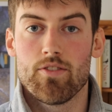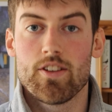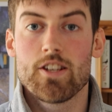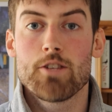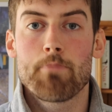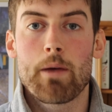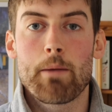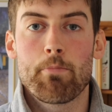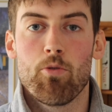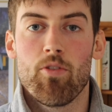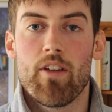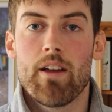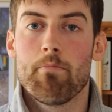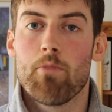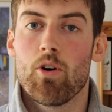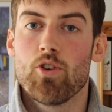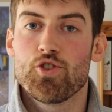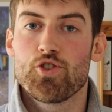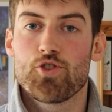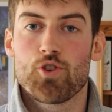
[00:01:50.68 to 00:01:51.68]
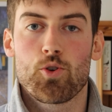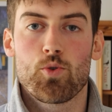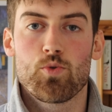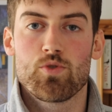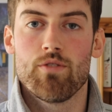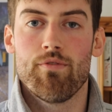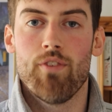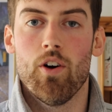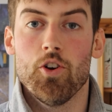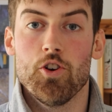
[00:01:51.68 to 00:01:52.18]
these people then might struggle
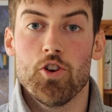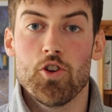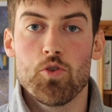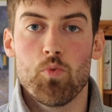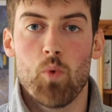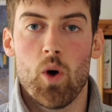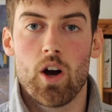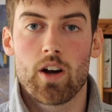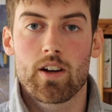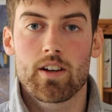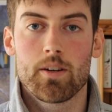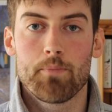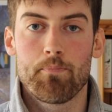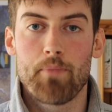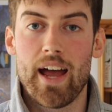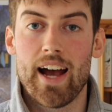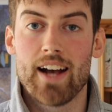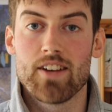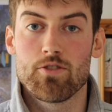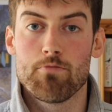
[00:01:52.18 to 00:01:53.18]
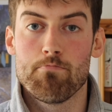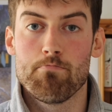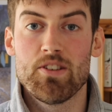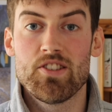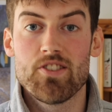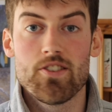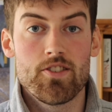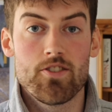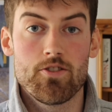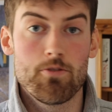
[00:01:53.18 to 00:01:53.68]
to find new work as
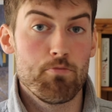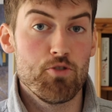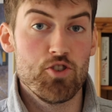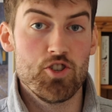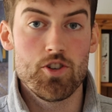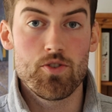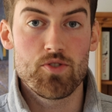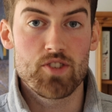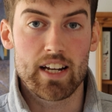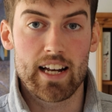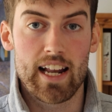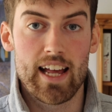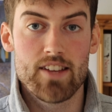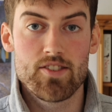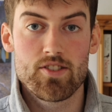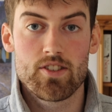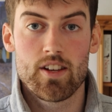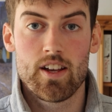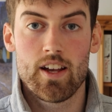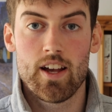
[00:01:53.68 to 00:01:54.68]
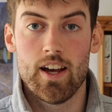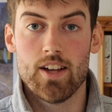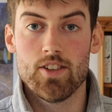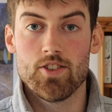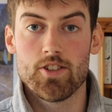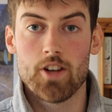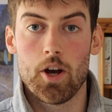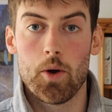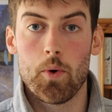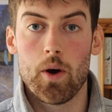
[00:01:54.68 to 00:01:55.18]
businesses are producing less and
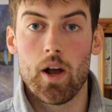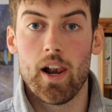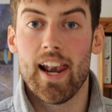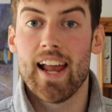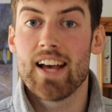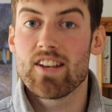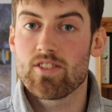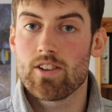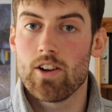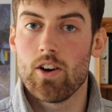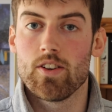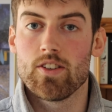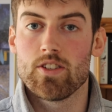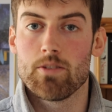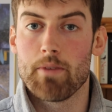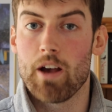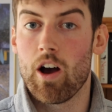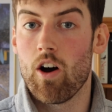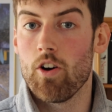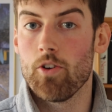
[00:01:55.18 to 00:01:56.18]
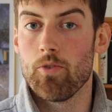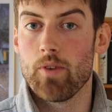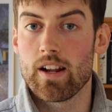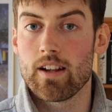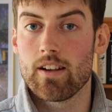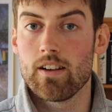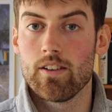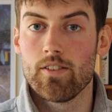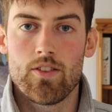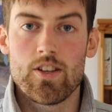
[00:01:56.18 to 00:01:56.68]
so are less likely to be hiring.
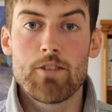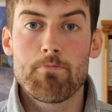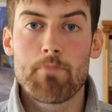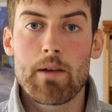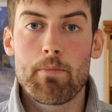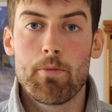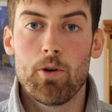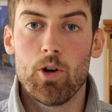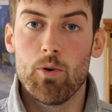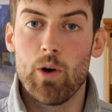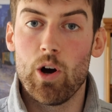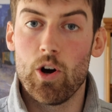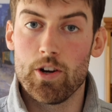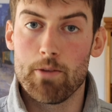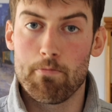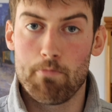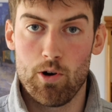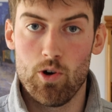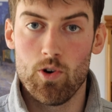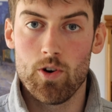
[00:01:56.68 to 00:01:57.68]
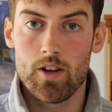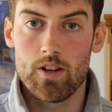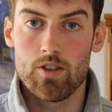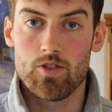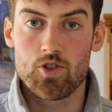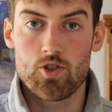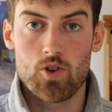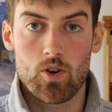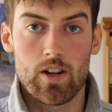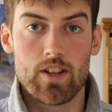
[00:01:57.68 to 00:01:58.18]
These people who are unemployed and
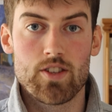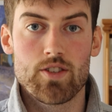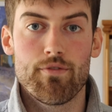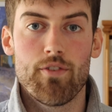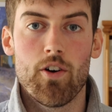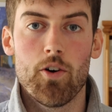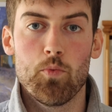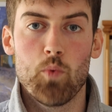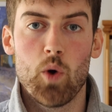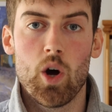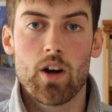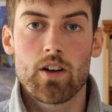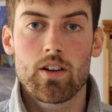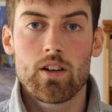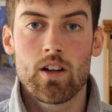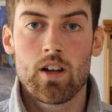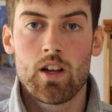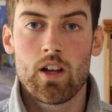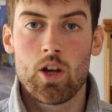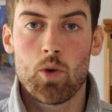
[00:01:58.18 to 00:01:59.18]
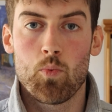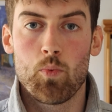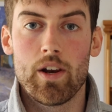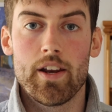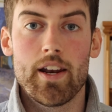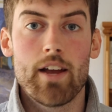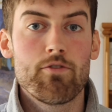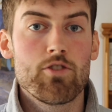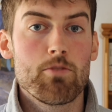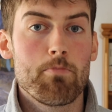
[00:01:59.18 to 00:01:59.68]
struggling to find work will
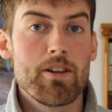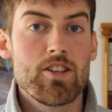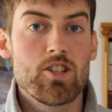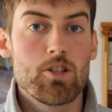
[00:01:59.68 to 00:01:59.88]
inevitably